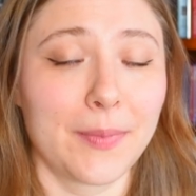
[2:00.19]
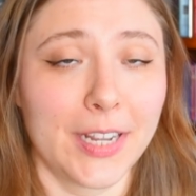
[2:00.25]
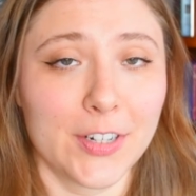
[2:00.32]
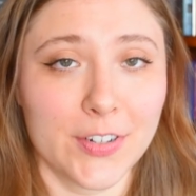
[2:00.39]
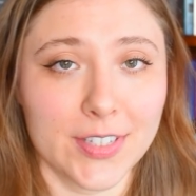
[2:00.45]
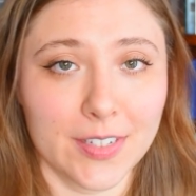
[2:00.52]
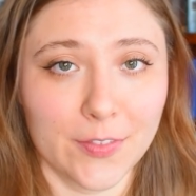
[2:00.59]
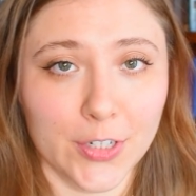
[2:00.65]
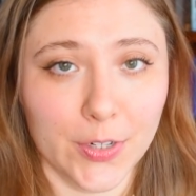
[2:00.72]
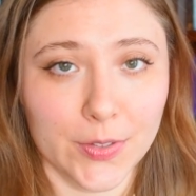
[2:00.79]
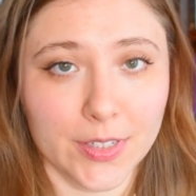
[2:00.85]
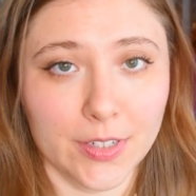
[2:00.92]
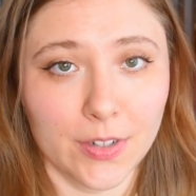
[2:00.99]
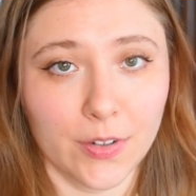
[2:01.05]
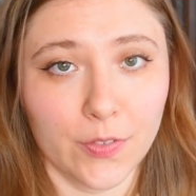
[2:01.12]
patrons have
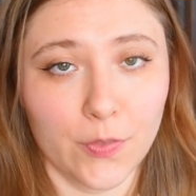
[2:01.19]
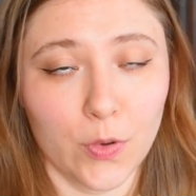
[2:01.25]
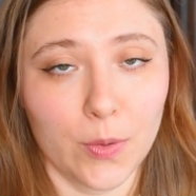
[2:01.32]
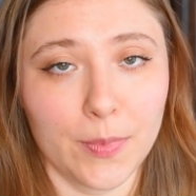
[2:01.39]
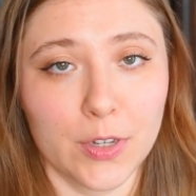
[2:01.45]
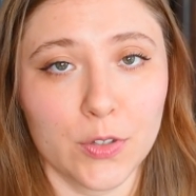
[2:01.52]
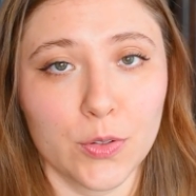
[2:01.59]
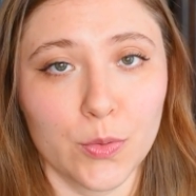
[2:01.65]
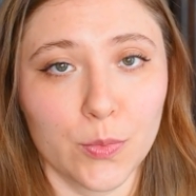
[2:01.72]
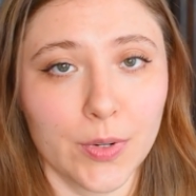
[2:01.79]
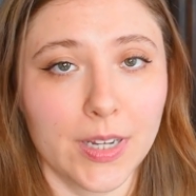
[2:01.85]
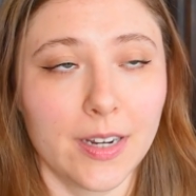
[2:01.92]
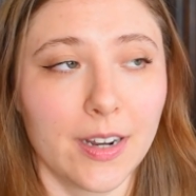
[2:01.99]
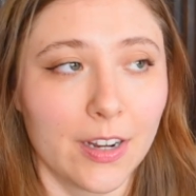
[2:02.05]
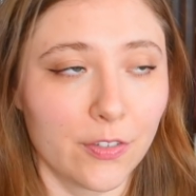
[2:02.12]
chosen for me to
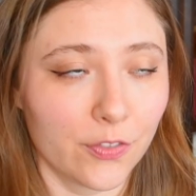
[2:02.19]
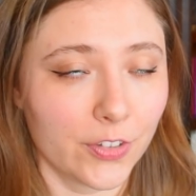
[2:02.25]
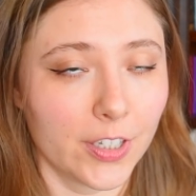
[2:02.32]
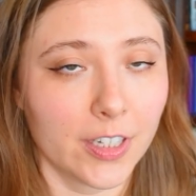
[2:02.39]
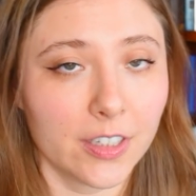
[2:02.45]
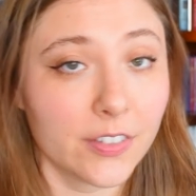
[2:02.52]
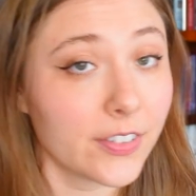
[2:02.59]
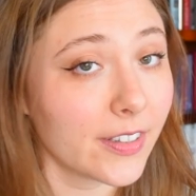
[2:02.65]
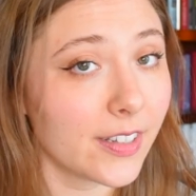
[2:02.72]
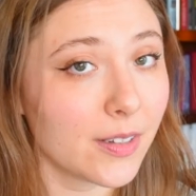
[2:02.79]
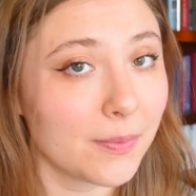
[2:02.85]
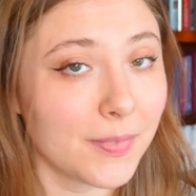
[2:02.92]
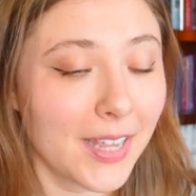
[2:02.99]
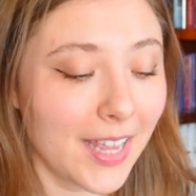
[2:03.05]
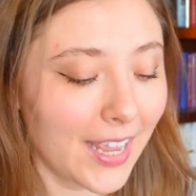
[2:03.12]
read and vlog for
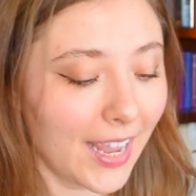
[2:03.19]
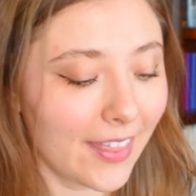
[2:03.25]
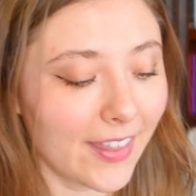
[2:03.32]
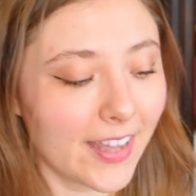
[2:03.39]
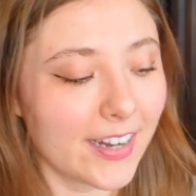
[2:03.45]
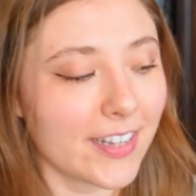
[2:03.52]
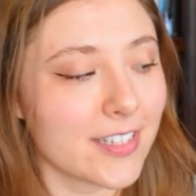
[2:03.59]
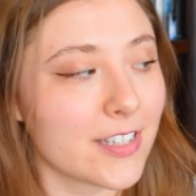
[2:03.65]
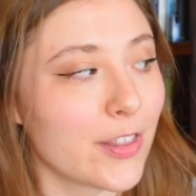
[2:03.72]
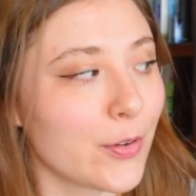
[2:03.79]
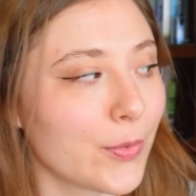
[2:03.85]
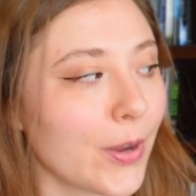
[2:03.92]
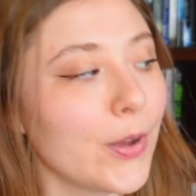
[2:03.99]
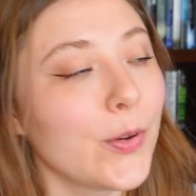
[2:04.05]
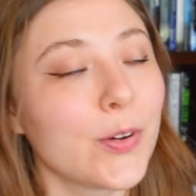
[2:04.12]
them, and that is The
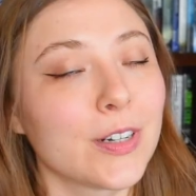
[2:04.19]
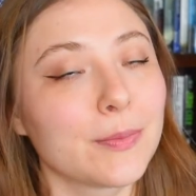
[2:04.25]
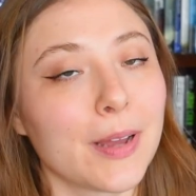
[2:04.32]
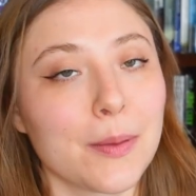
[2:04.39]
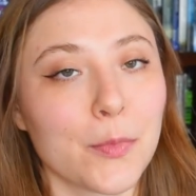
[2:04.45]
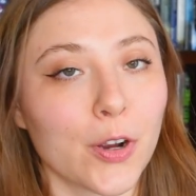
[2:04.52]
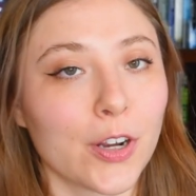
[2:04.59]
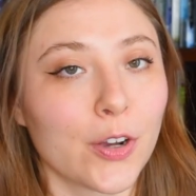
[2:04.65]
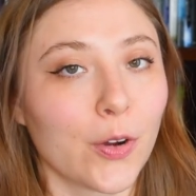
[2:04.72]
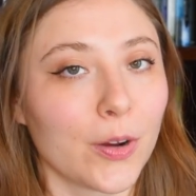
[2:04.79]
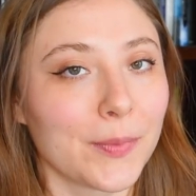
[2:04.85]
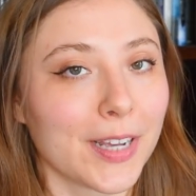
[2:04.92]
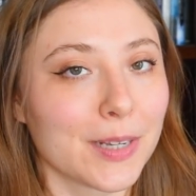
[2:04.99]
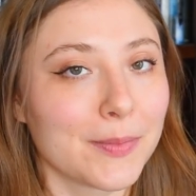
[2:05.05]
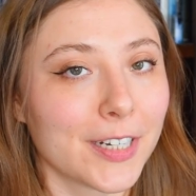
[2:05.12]
Road by
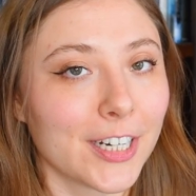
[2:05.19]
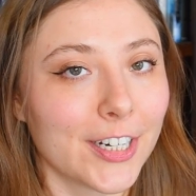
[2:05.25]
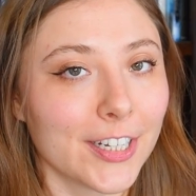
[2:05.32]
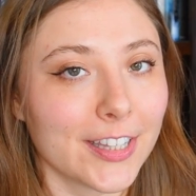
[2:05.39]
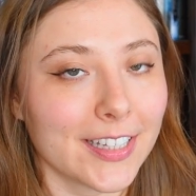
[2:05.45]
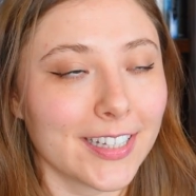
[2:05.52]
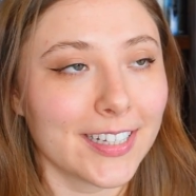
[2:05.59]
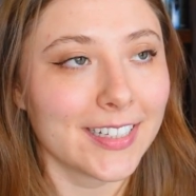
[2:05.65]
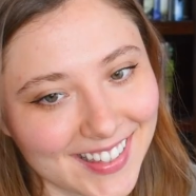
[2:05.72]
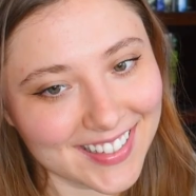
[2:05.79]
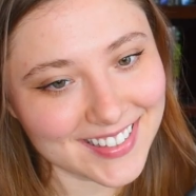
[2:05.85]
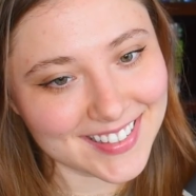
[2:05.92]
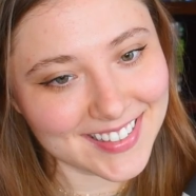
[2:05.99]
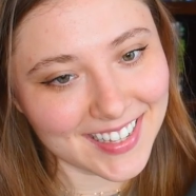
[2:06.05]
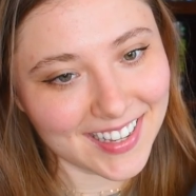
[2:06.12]
Cormac McCarthy.
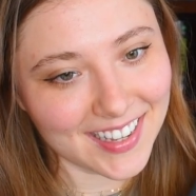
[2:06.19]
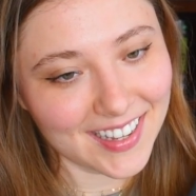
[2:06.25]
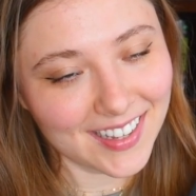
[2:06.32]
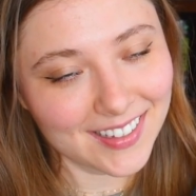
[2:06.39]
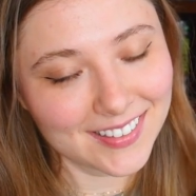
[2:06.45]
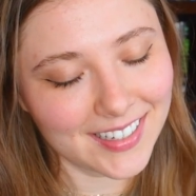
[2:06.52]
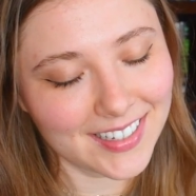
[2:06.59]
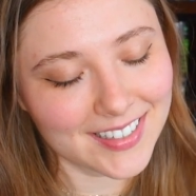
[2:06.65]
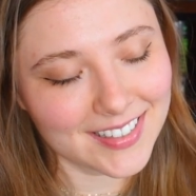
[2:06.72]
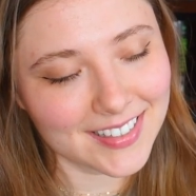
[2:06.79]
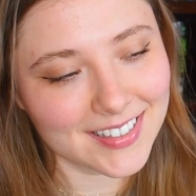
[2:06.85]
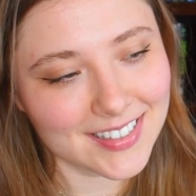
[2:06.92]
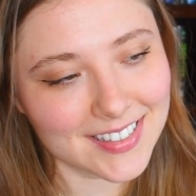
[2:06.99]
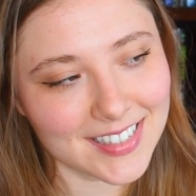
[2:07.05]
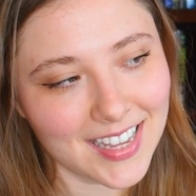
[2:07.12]
This
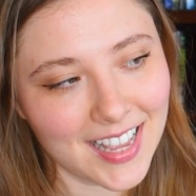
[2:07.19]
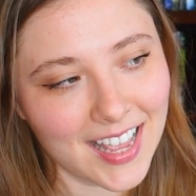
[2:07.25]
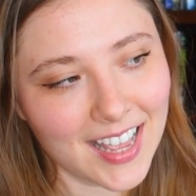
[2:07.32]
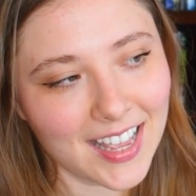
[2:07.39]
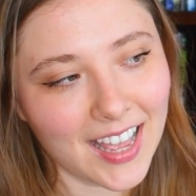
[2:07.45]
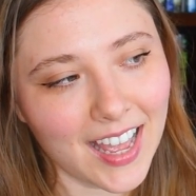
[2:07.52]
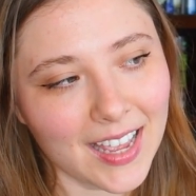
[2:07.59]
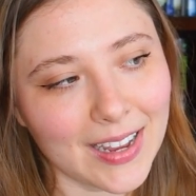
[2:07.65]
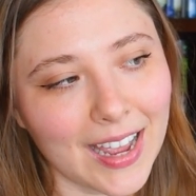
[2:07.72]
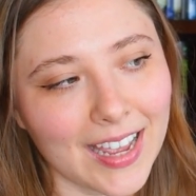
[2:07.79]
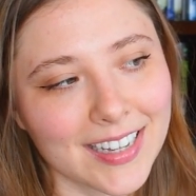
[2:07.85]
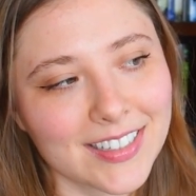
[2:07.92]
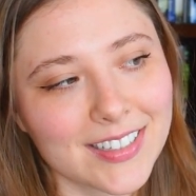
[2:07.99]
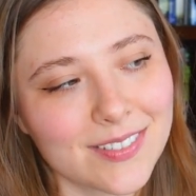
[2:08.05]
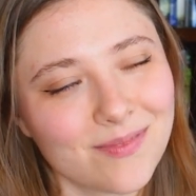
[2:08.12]
is...
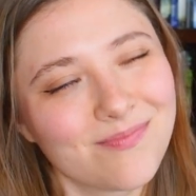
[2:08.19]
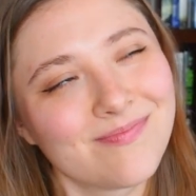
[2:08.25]
I'm